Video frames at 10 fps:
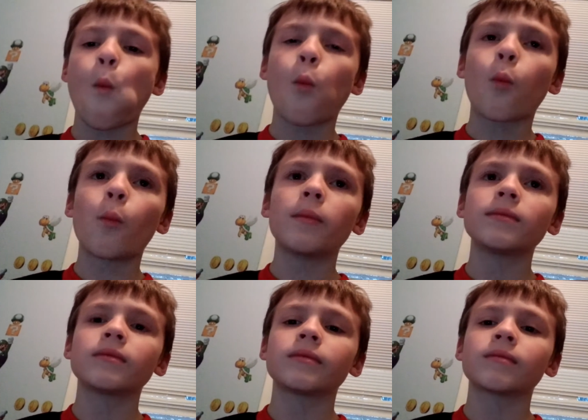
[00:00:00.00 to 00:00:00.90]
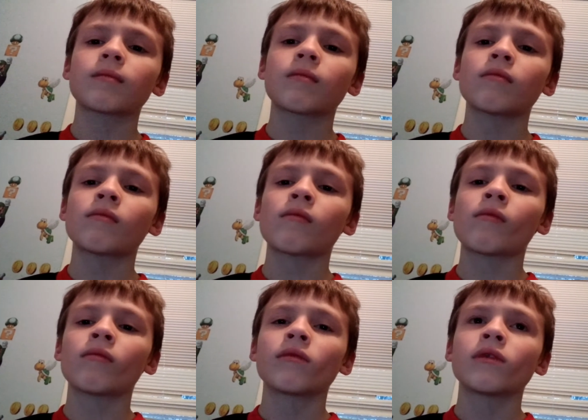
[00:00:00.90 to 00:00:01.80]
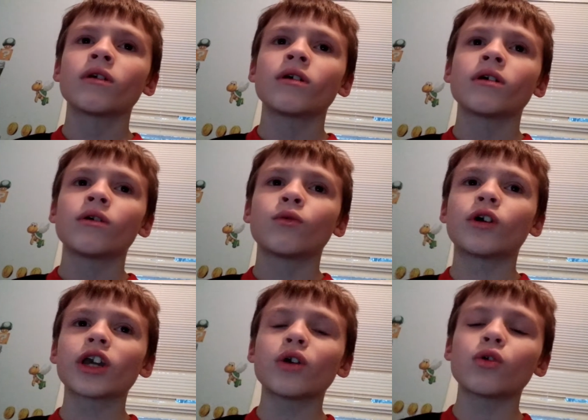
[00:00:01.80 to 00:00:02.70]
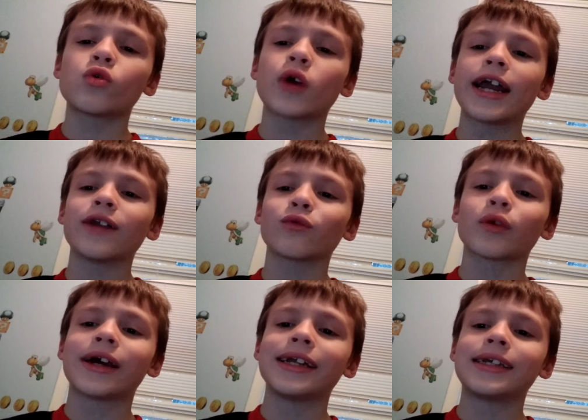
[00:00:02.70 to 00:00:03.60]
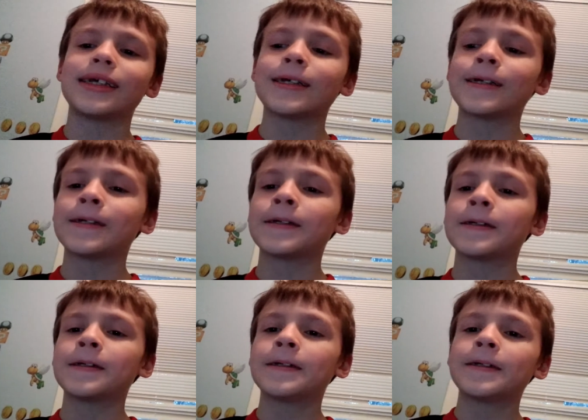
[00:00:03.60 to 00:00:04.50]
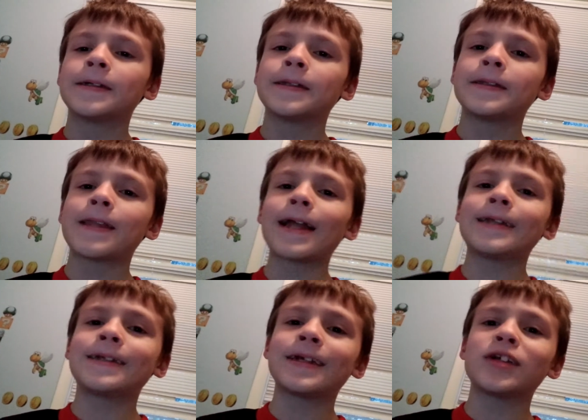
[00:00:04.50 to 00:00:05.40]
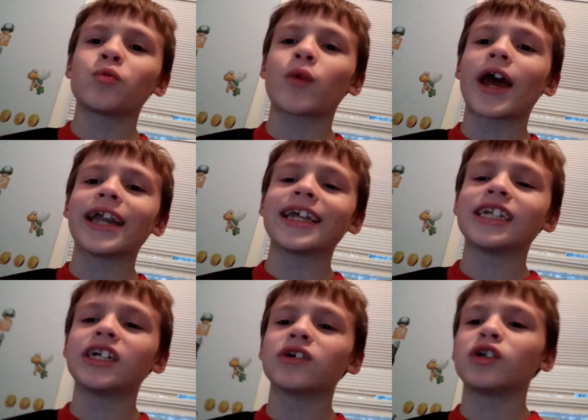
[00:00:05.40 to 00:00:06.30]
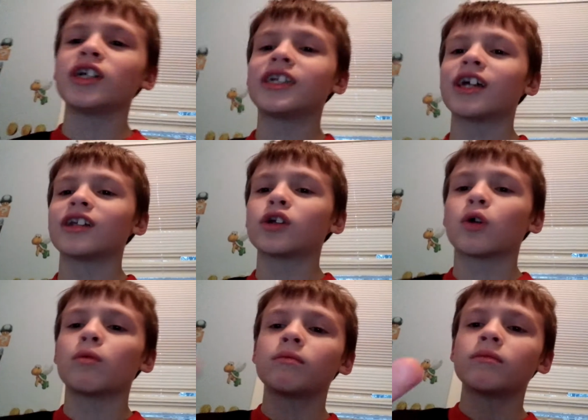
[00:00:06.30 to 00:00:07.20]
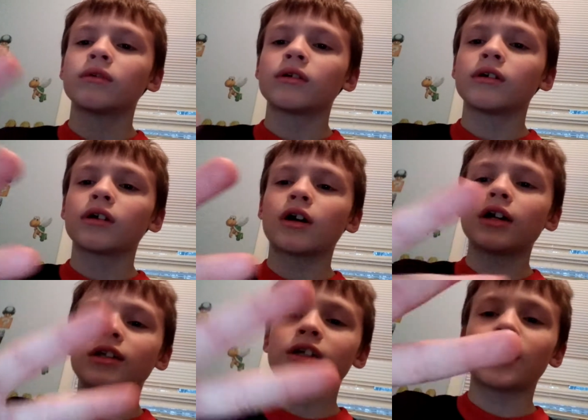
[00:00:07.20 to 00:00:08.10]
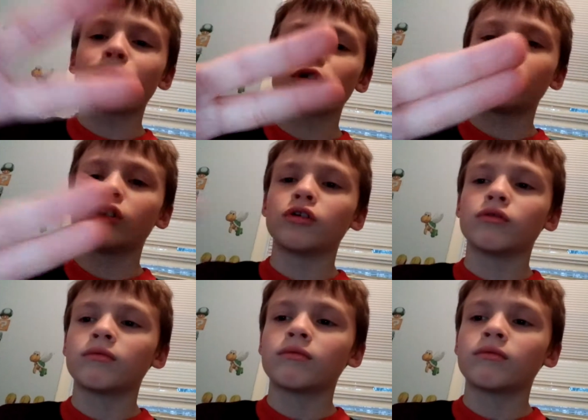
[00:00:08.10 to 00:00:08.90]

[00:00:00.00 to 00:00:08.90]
Wait, guys. What are you trying to write? Let's just wait until she's done so. Cut number two.